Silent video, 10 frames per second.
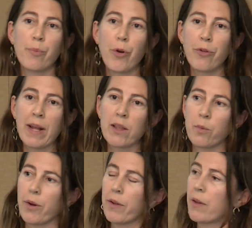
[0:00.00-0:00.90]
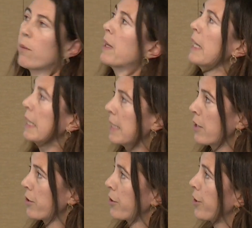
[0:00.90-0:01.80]
motivate the work that we
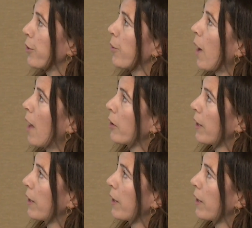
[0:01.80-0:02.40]
continue to do uh,